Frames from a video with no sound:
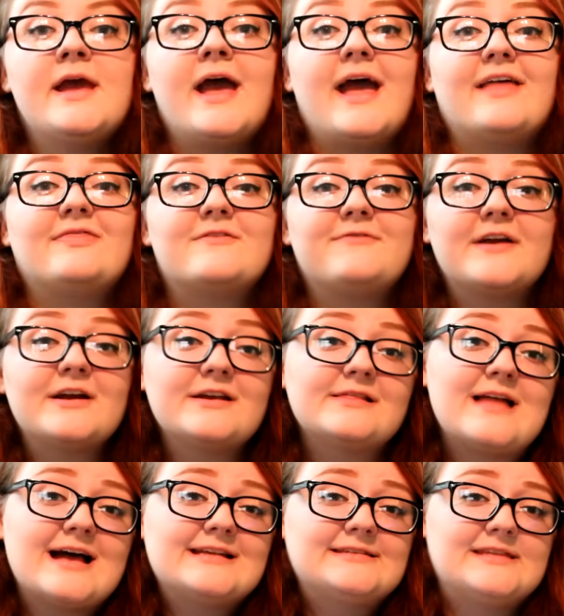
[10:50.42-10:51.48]
And the very
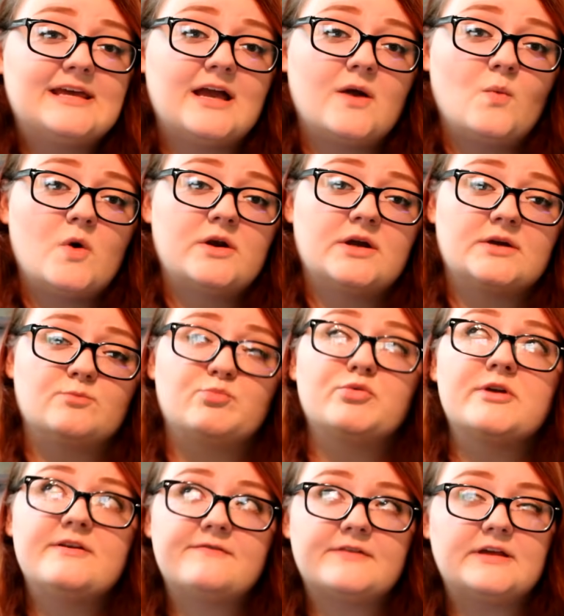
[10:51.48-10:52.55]
last thing I want to
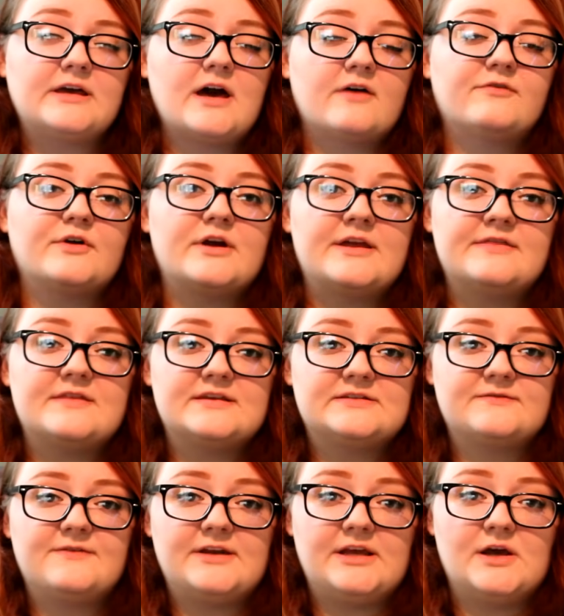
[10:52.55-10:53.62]
briefly cover in
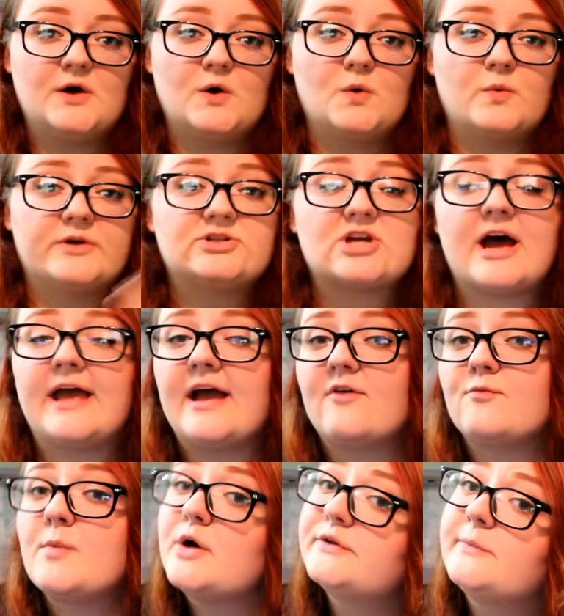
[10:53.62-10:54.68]
this video, which I
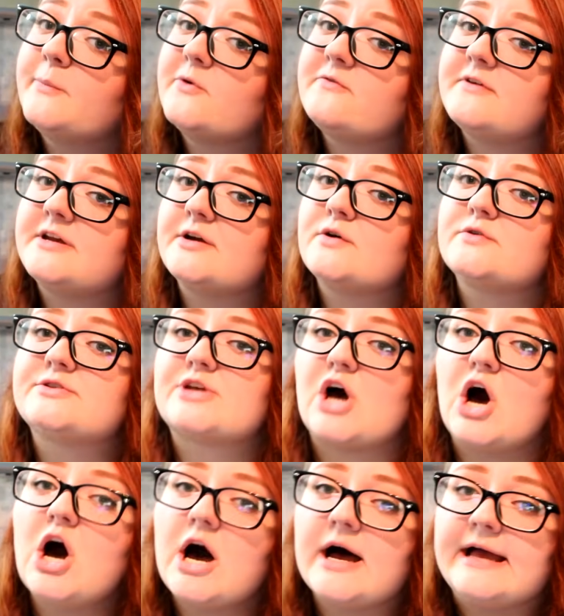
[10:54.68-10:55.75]
have multiple videos
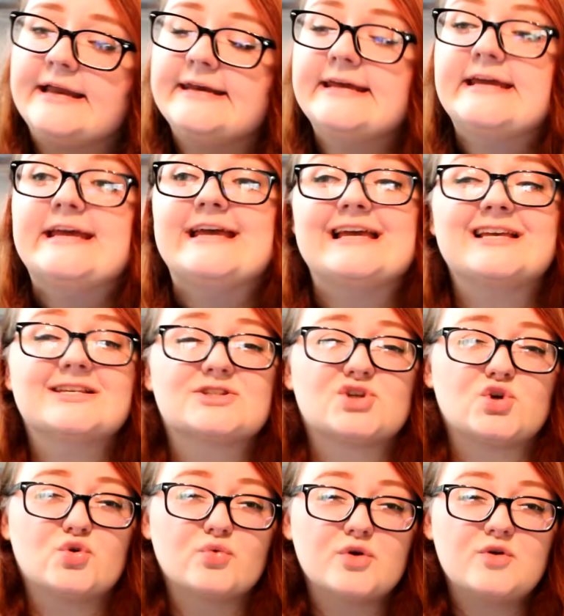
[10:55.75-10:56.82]
on, is
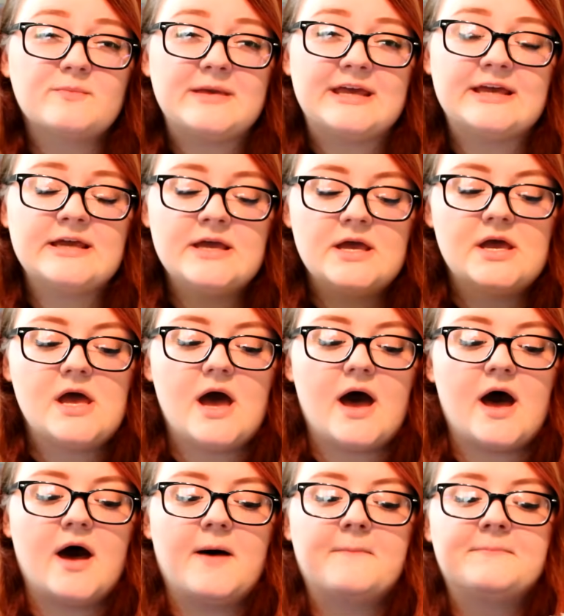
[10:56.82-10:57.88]
grooming.
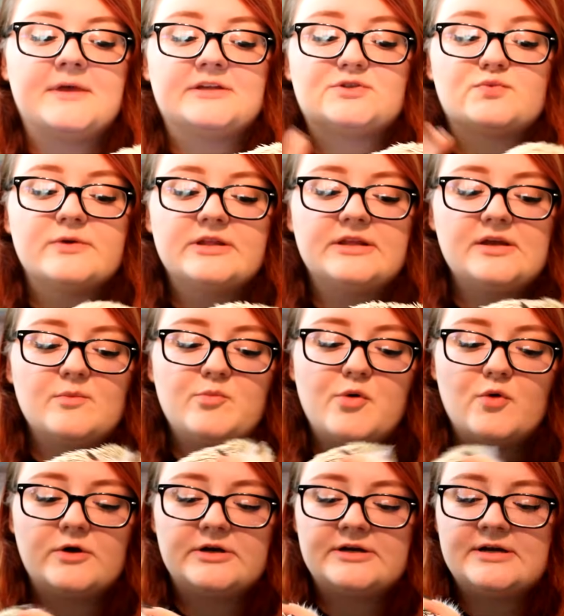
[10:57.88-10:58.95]
Um, it's really
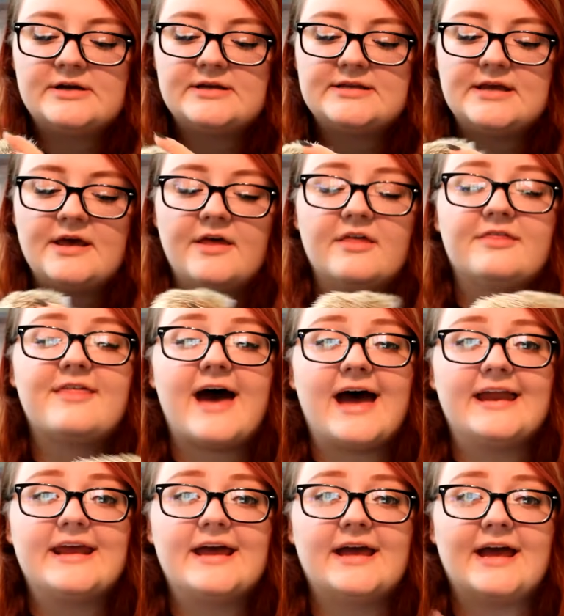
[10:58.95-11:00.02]
important
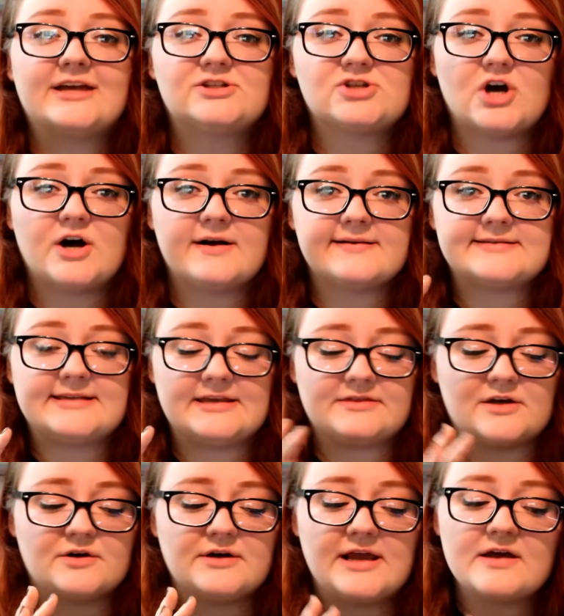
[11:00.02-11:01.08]
that hedgehogs get
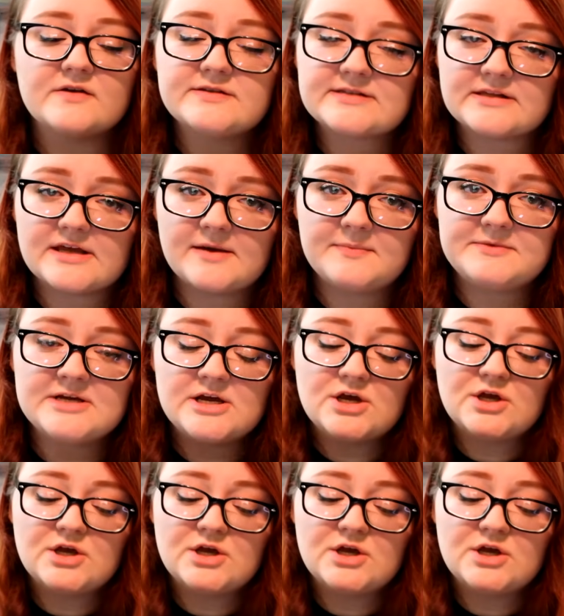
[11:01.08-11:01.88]
their nails clipped.